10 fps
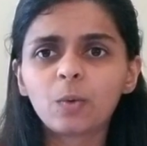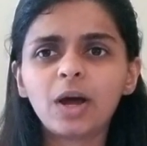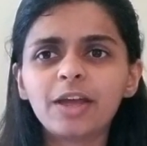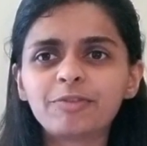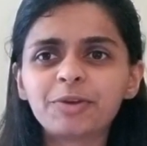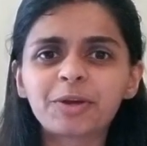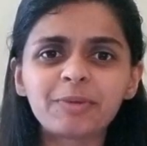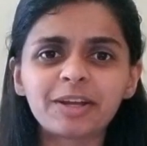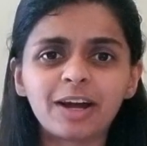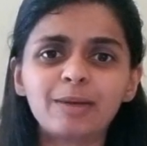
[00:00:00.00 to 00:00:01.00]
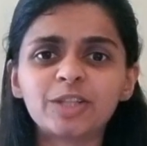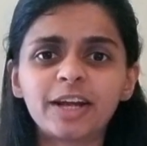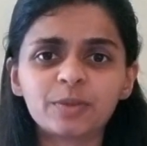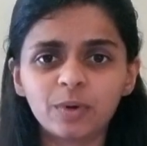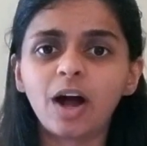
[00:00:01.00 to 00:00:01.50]
if you could be an
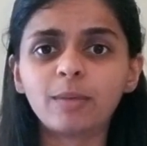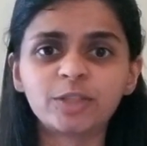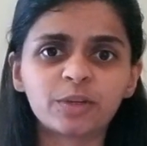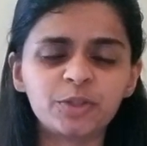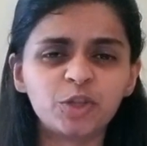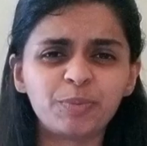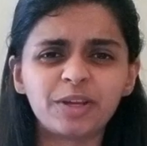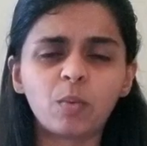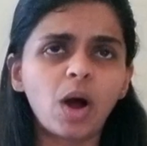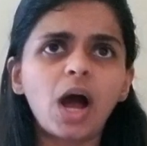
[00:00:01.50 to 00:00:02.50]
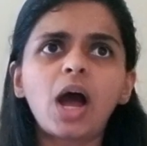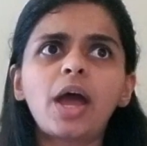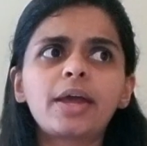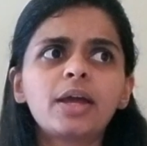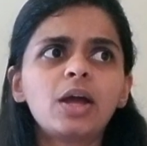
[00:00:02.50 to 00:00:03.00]
object, what object would you be and
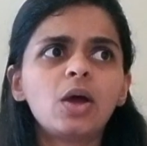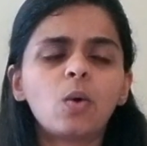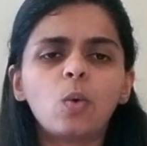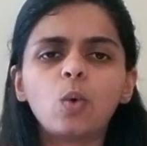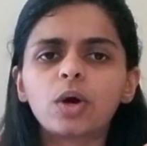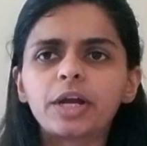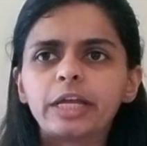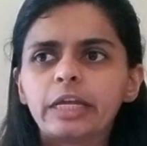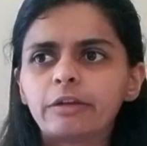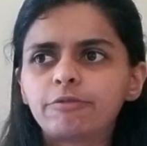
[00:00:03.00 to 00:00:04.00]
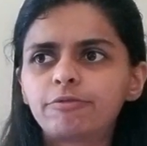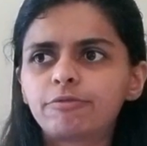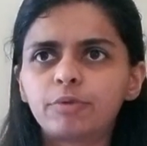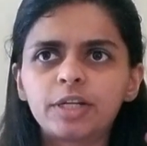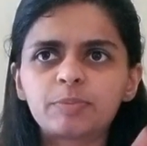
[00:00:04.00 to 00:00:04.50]
why? Or if
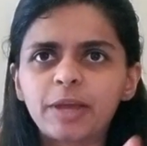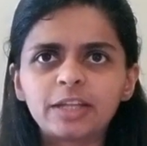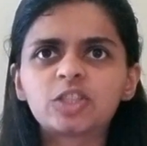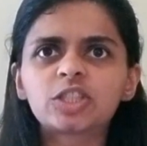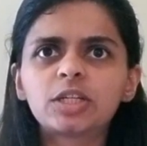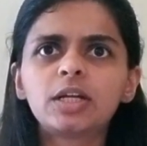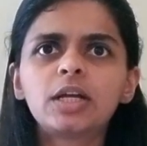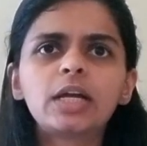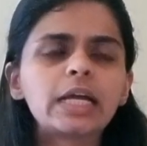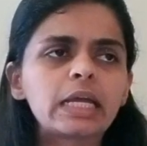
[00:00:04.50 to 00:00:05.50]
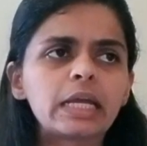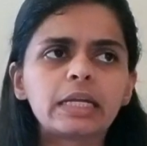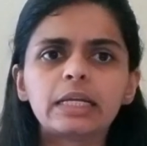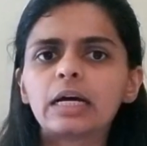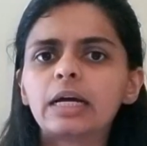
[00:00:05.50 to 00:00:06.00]
what is page
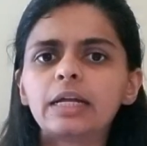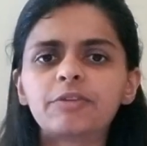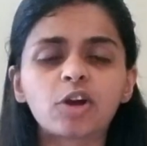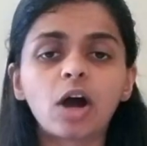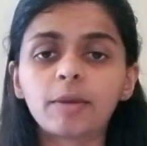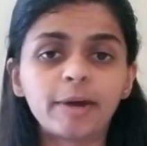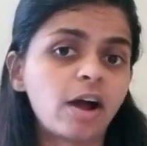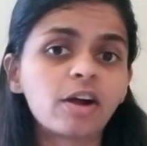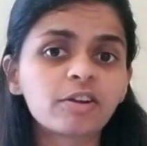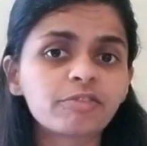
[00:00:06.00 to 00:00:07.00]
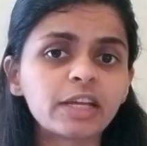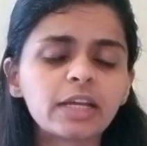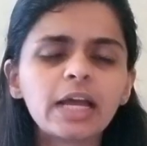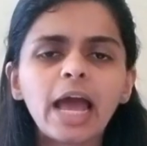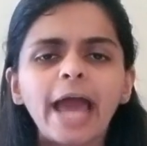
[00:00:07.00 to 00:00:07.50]
89 of your
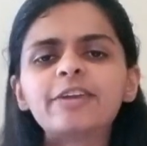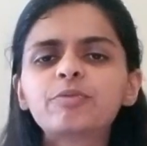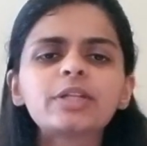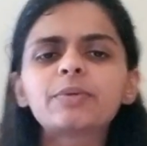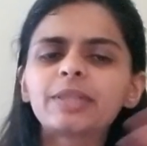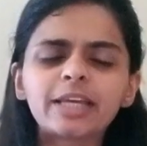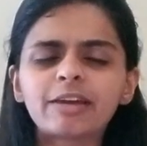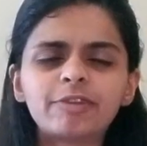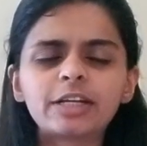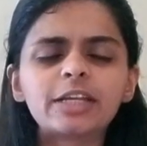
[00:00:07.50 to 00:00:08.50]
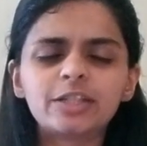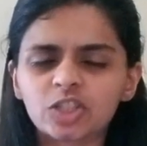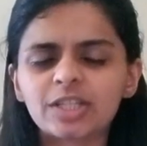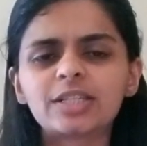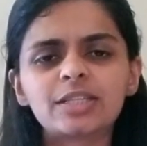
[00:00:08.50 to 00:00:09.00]
autobiography? And really, when they get funky, it's
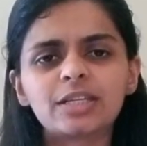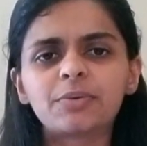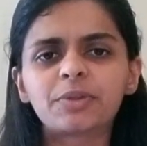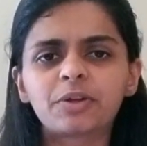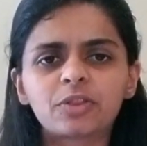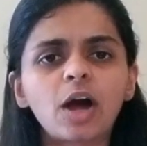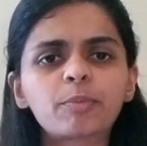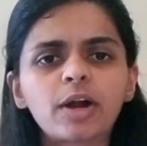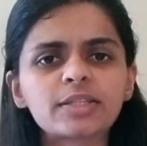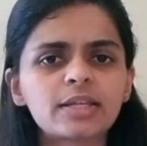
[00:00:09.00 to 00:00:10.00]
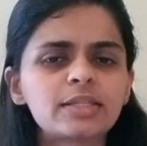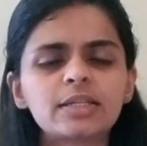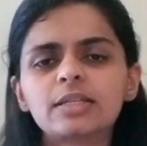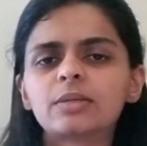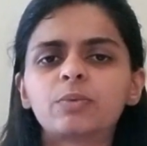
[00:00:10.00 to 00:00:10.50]
just to see what your thought process
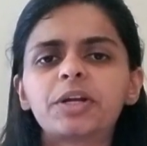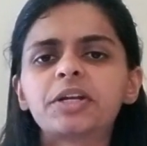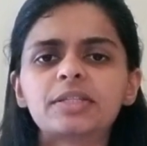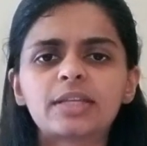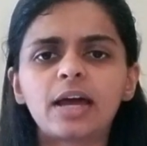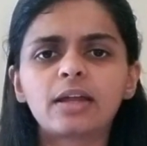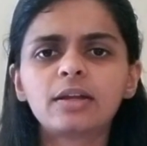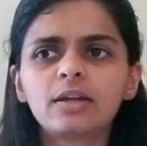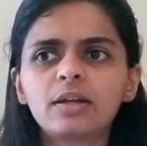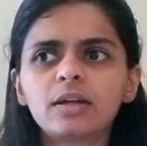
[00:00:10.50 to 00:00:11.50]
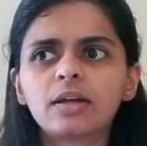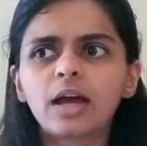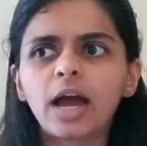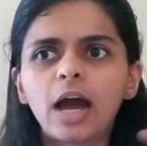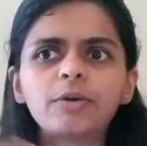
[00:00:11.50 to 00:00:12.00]
is and what it is that
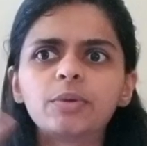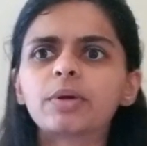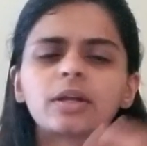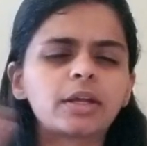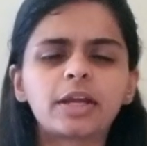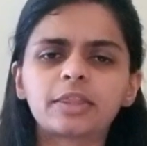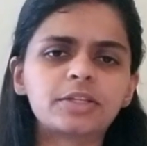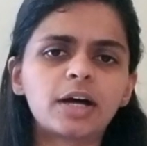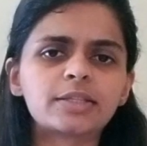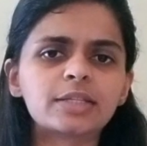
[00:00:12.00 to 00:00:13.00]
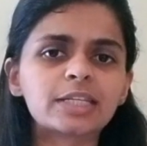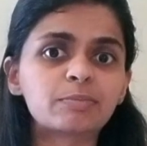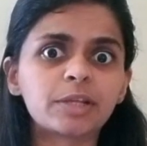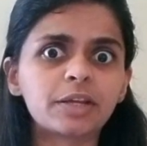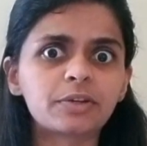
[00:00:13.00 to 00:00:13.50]
how you were going to connect the dots and
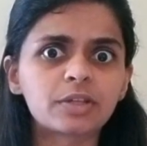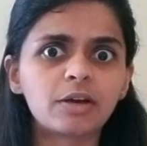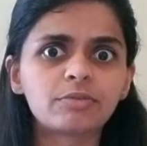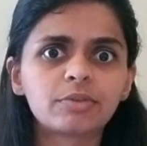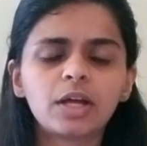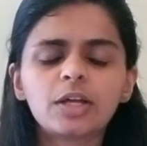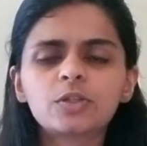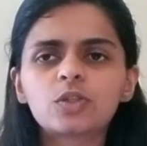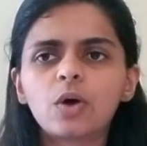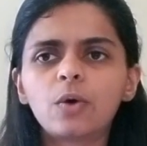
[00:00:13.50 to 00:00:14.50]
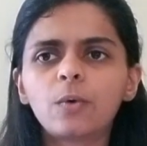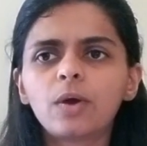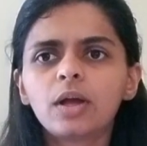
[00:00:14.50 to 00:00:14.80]
explain yourself. So,